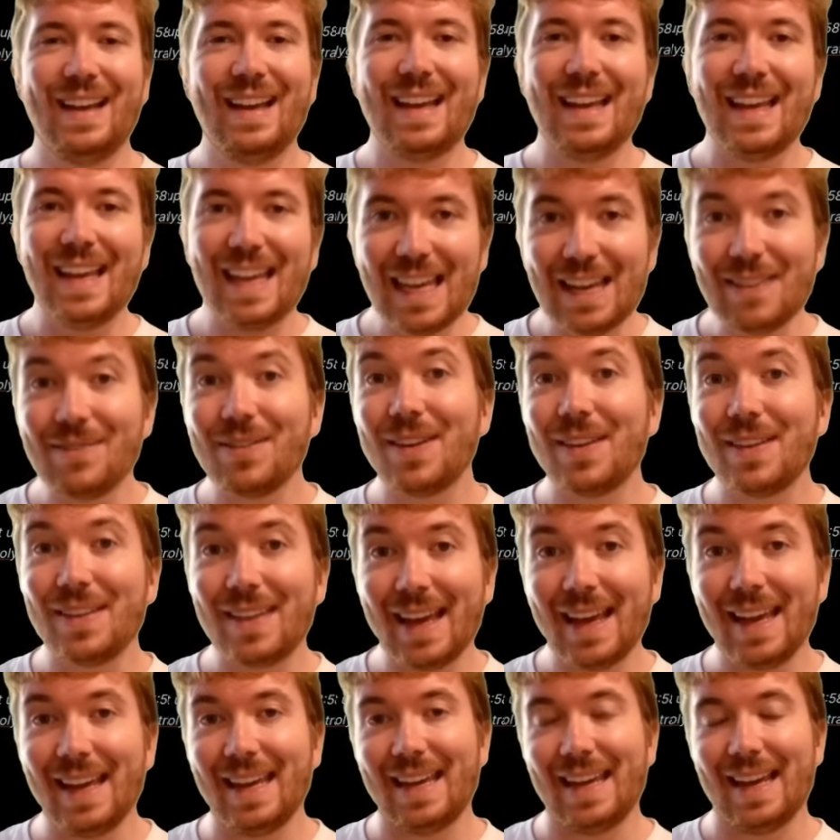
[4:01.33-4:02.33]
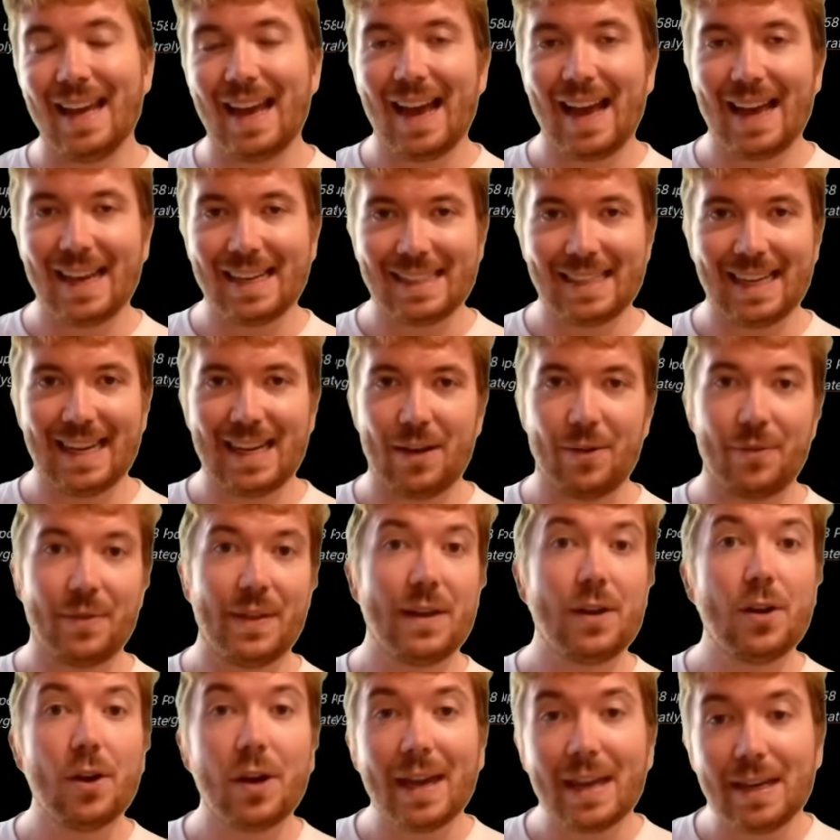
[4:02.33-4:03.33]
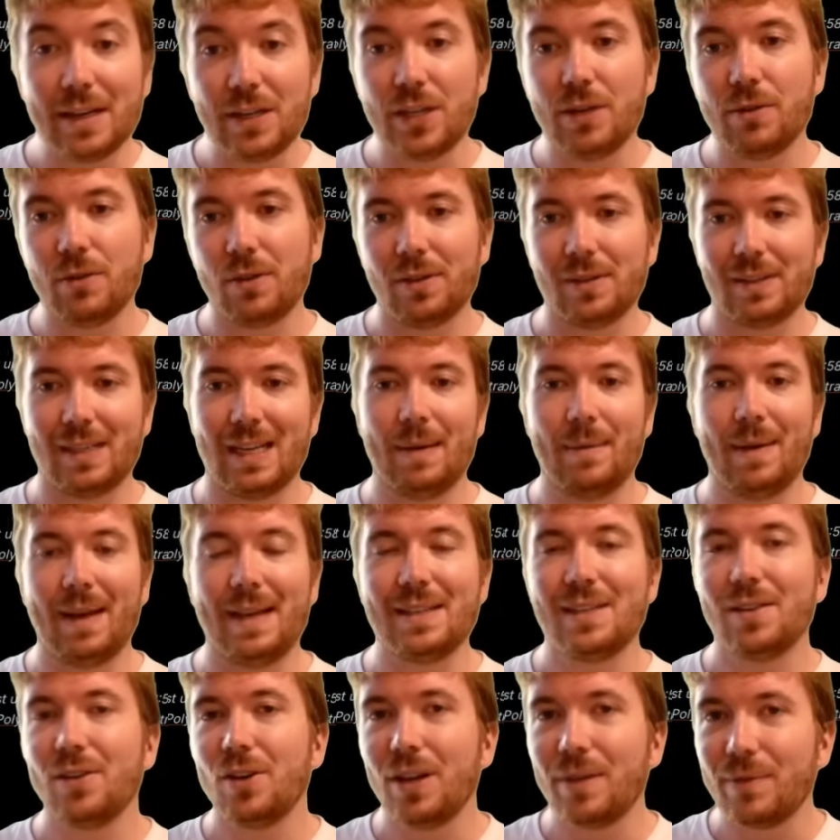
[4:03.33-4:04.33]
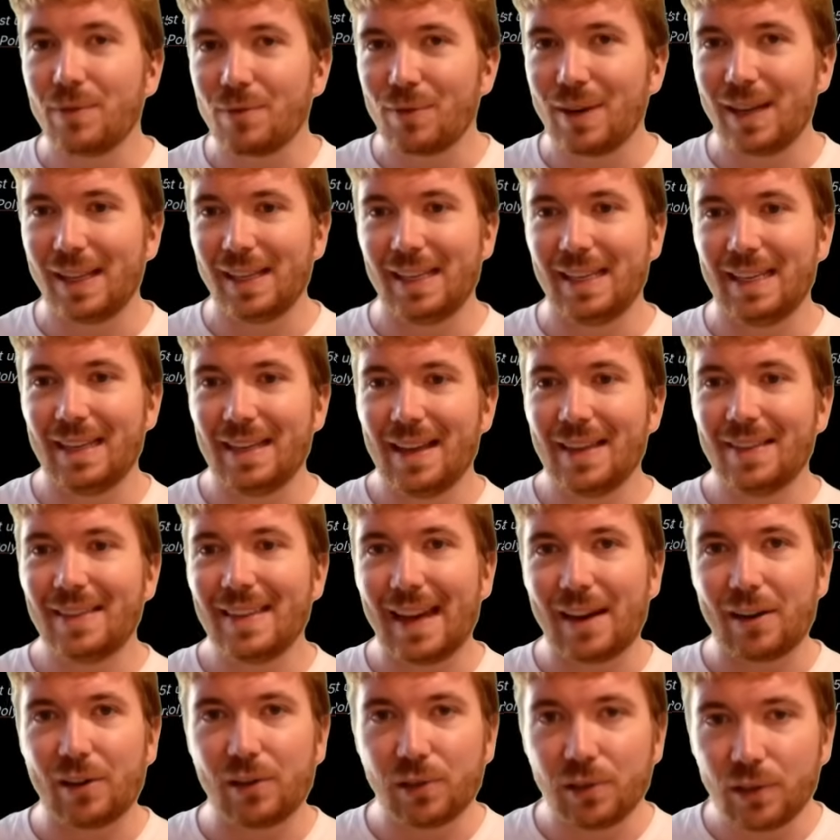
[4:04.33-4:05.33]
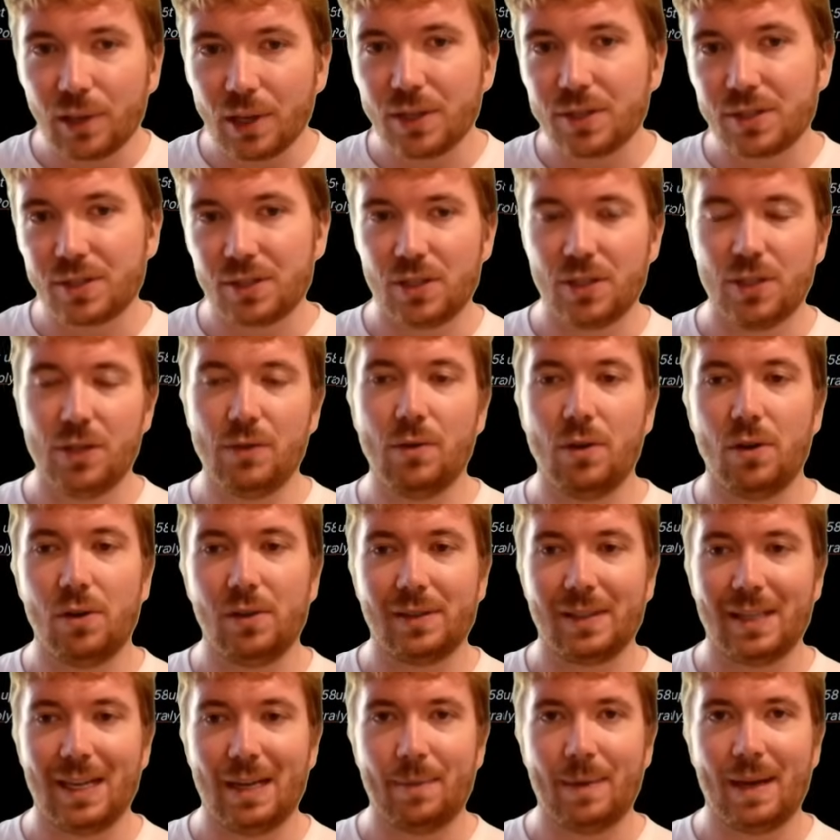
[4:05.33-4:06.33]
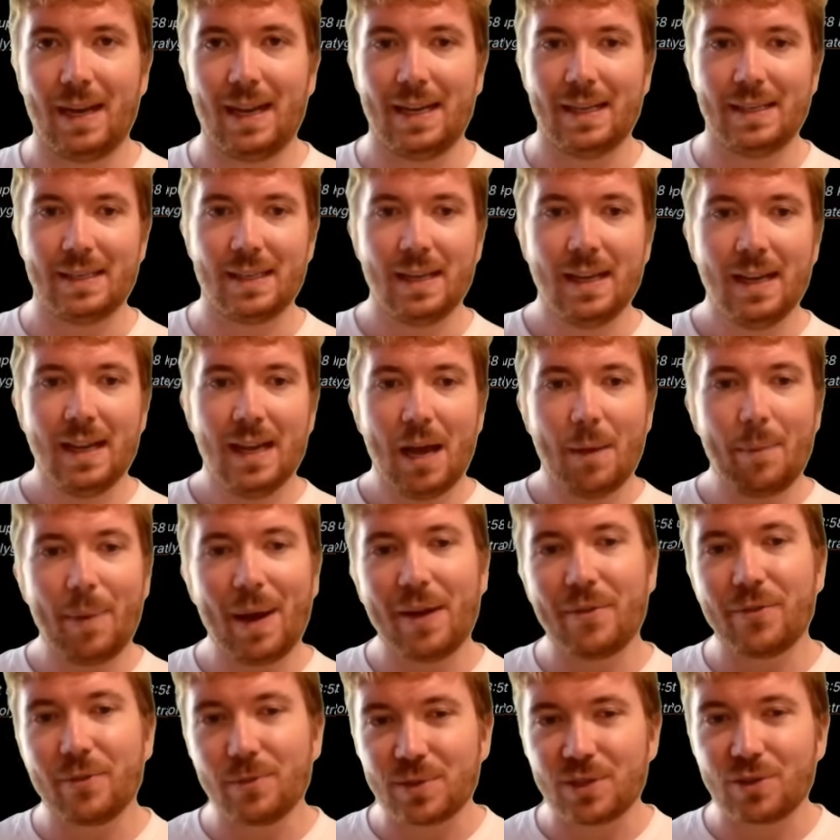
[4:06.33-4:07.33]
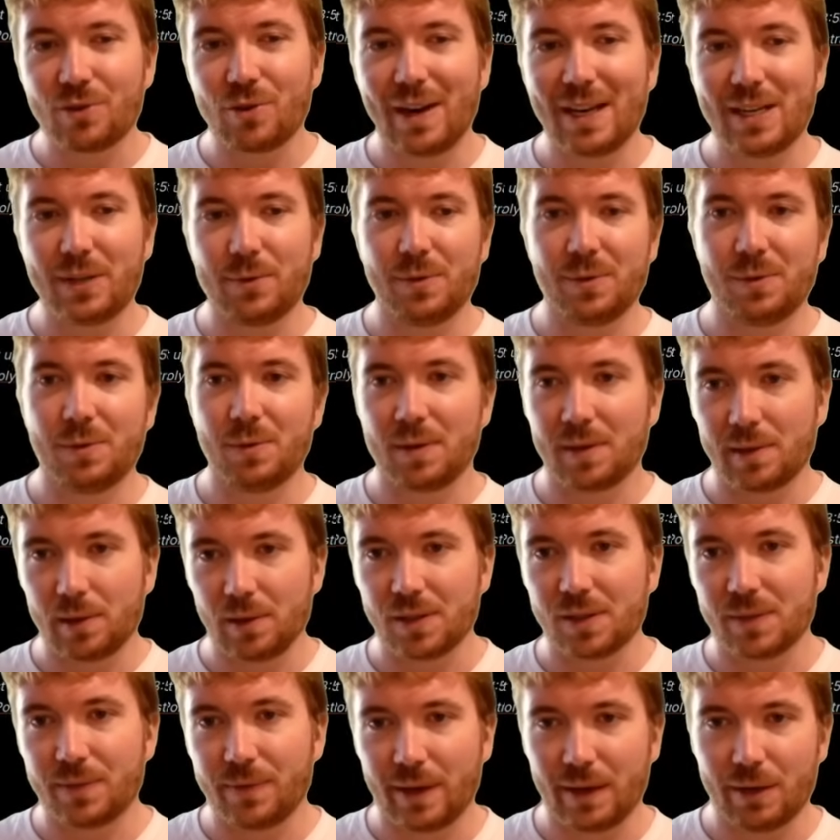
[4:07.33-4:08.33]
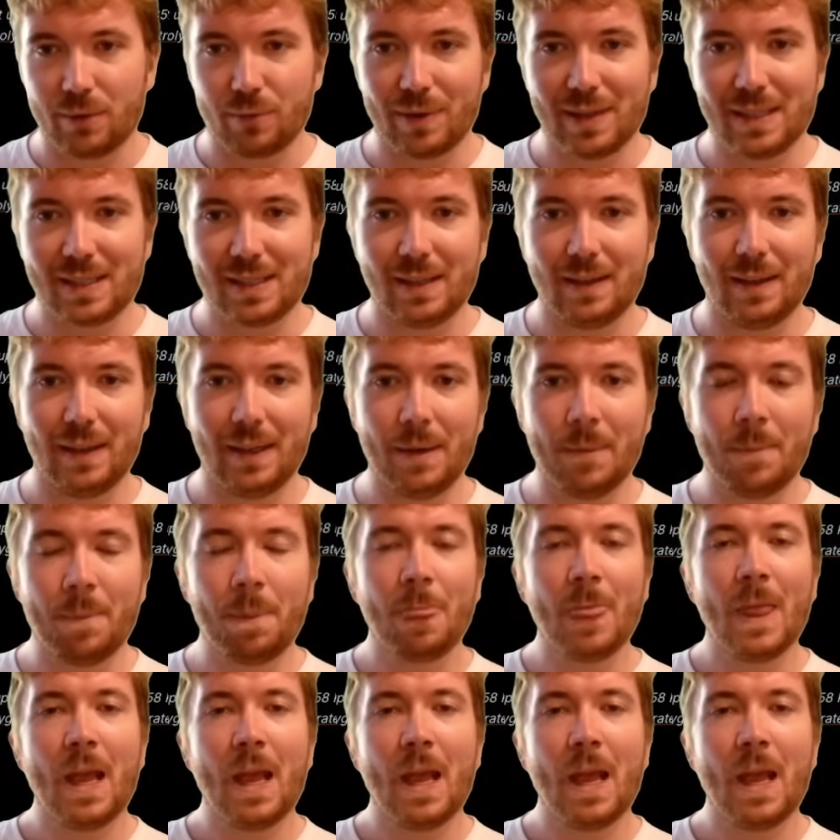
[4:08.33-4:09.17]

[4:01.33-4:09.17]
even they are down. They're not at new all-time highs. They're not even really that close to new all-time highs, apart from Stretch, which was launched very recently.